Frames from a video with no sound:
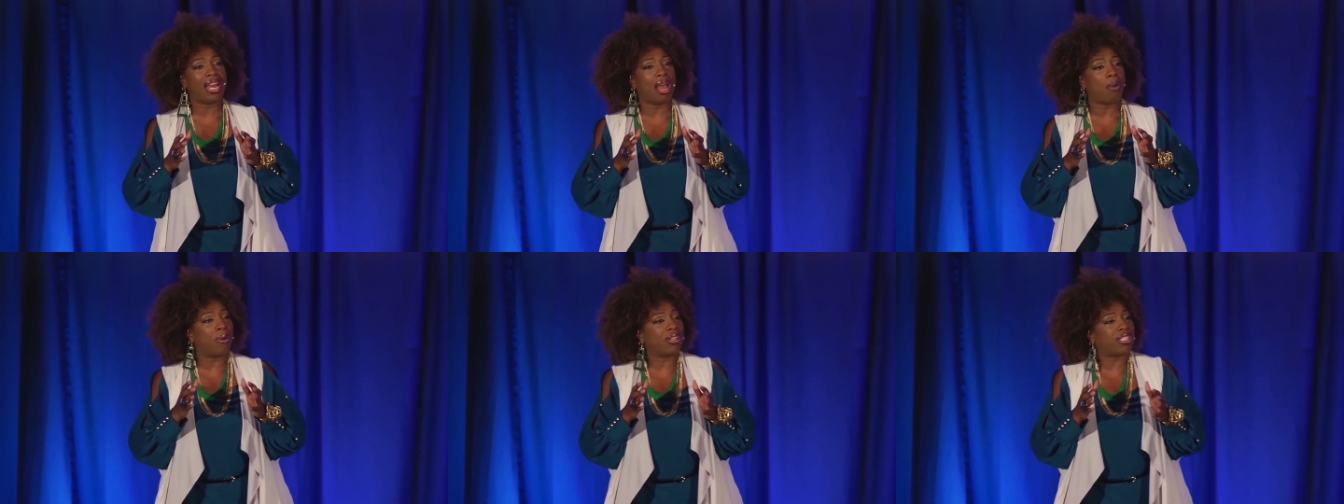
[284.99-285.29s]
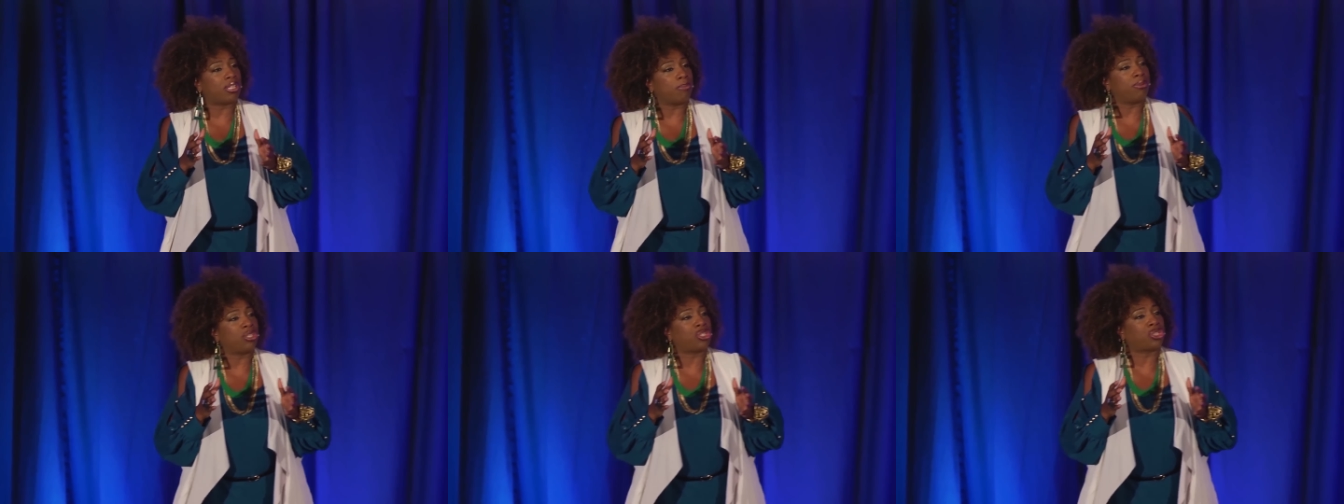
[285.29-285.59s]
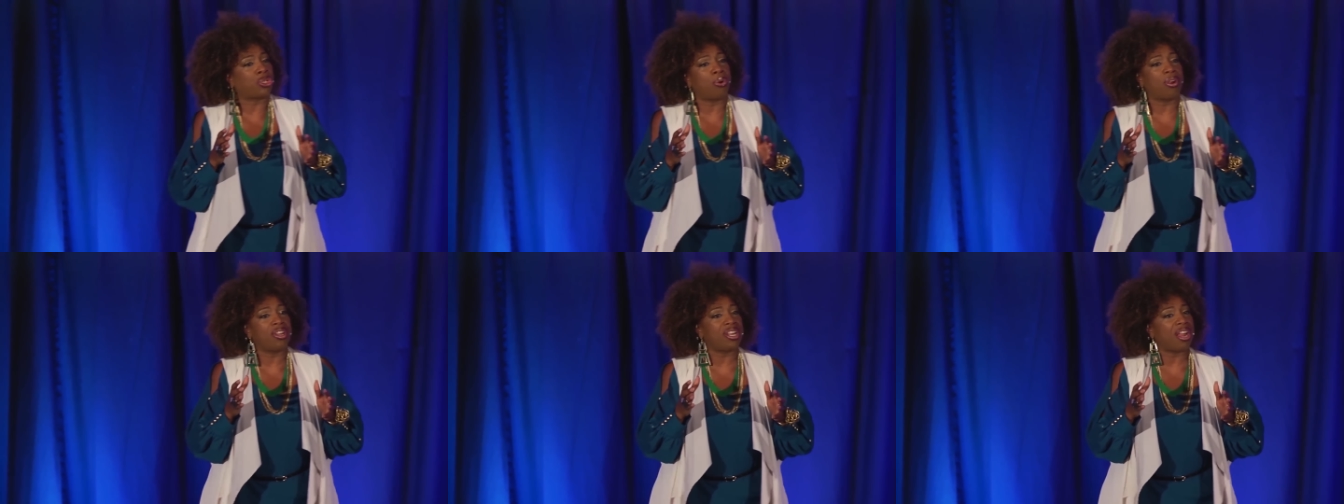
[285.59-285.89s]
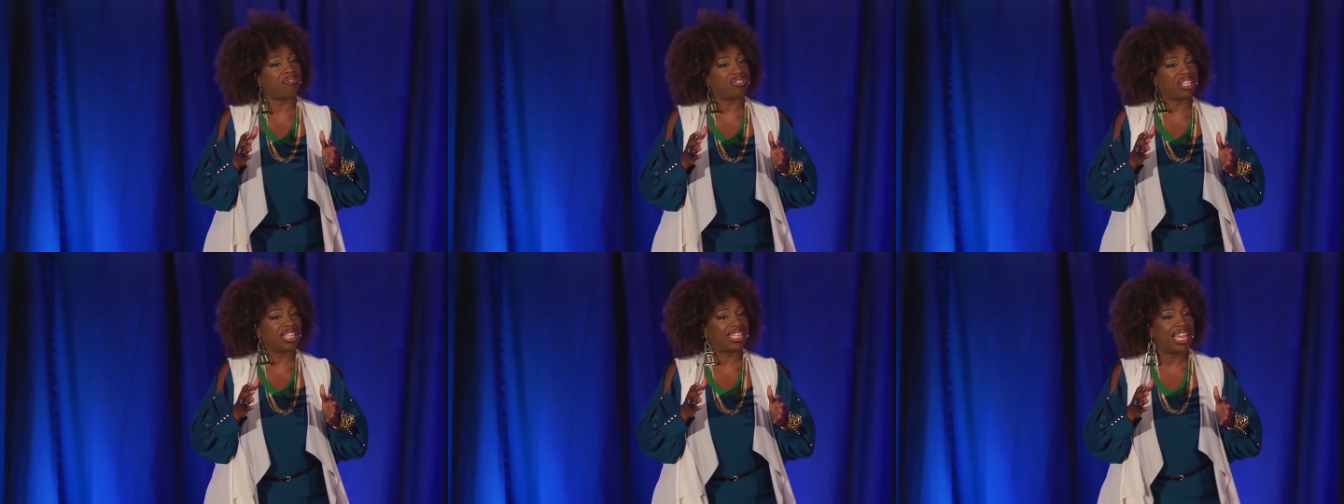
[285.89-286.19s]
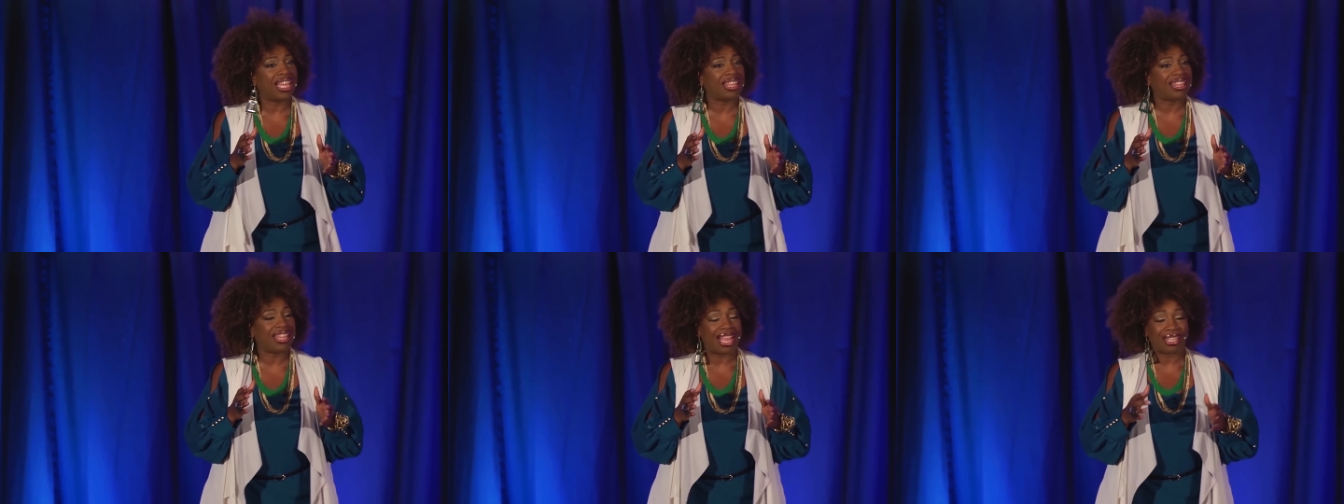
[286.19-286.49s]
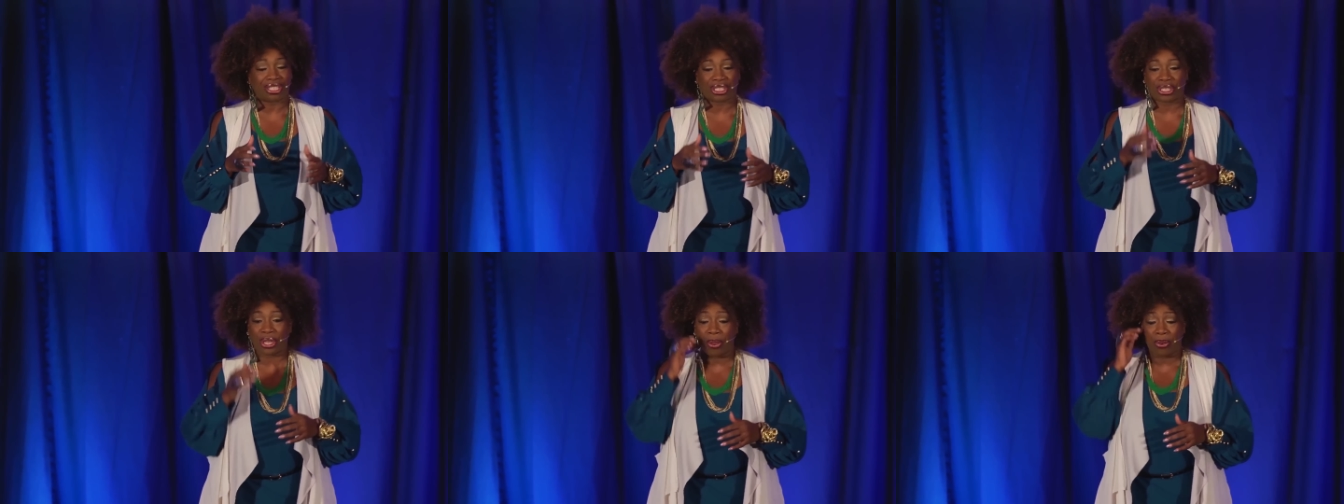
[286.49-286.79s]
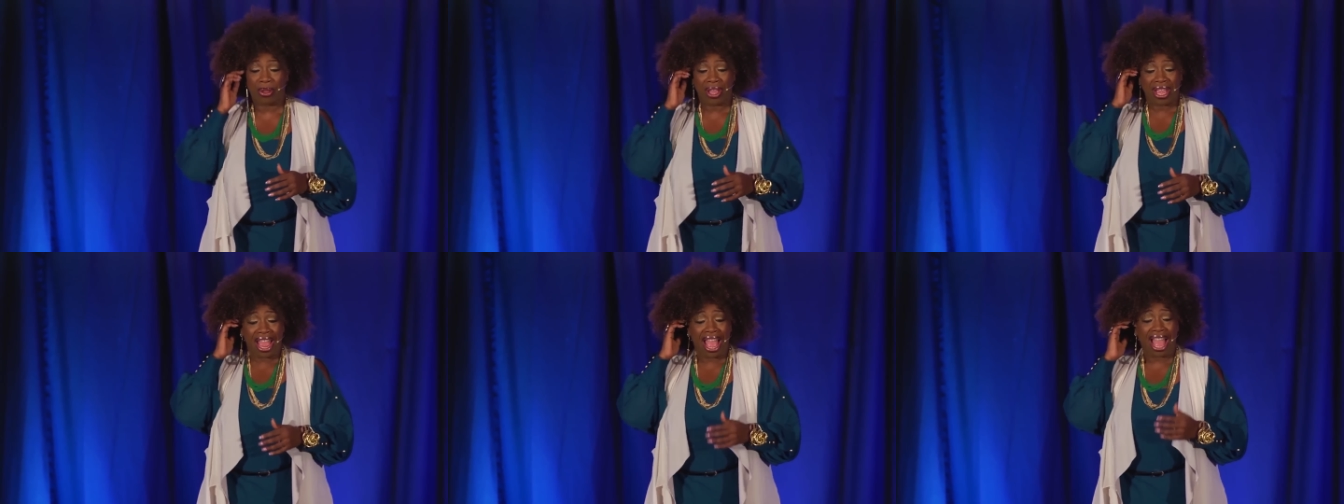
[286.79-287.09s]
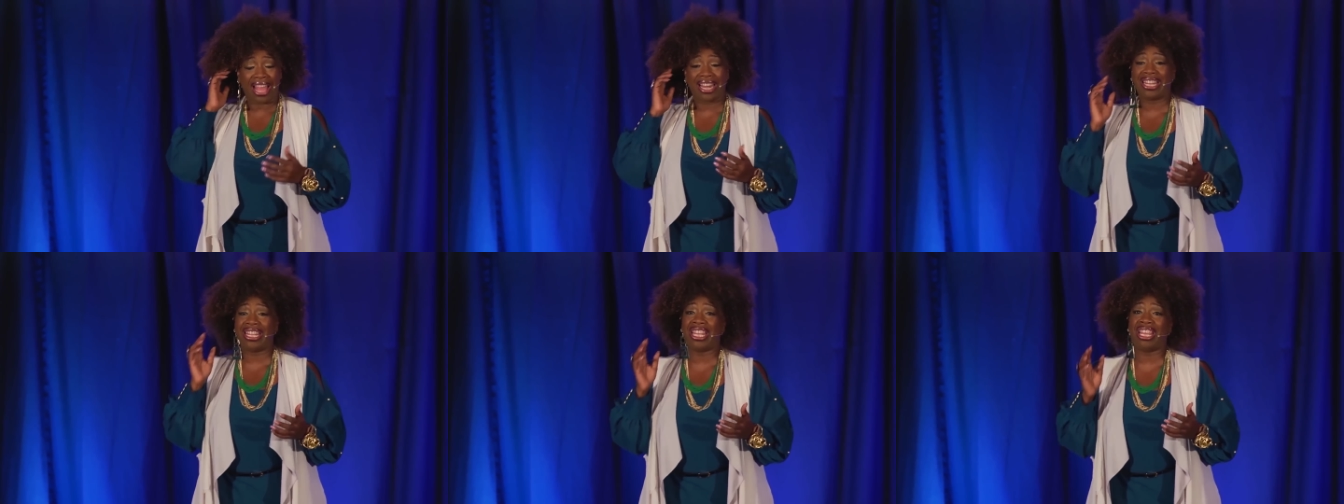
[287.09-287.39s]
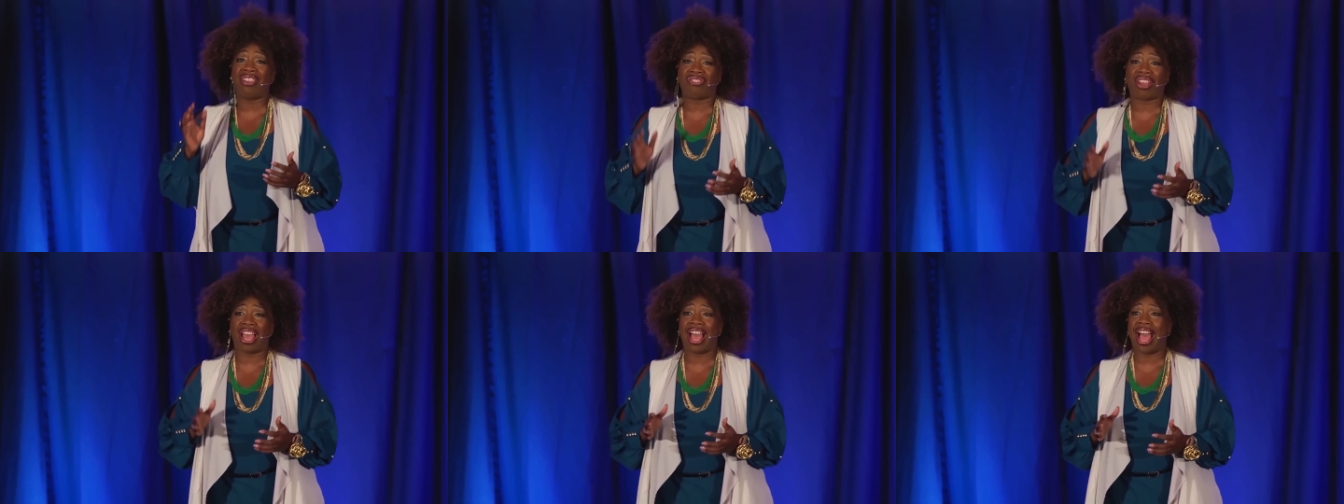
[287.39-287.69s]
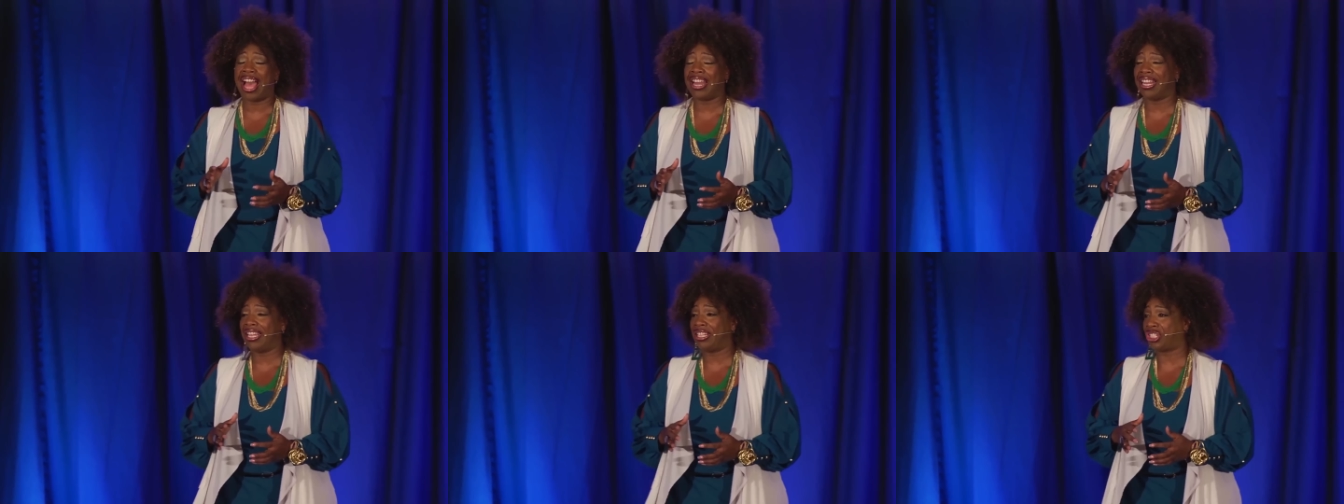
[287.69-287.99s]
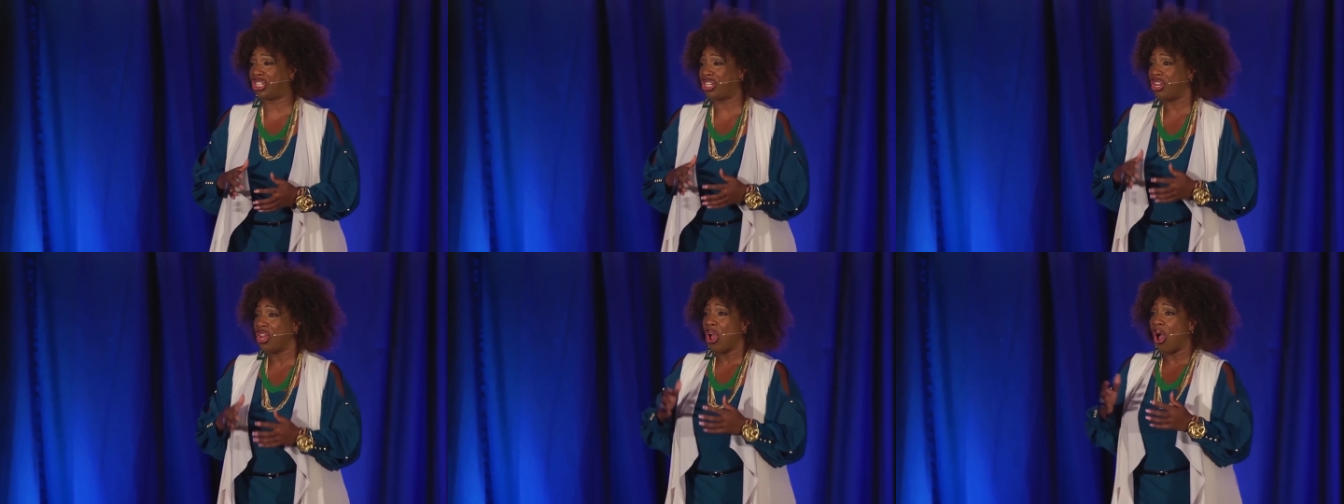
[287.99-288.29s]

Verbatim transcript: I wasn't mature enough to get that. So I leave college, and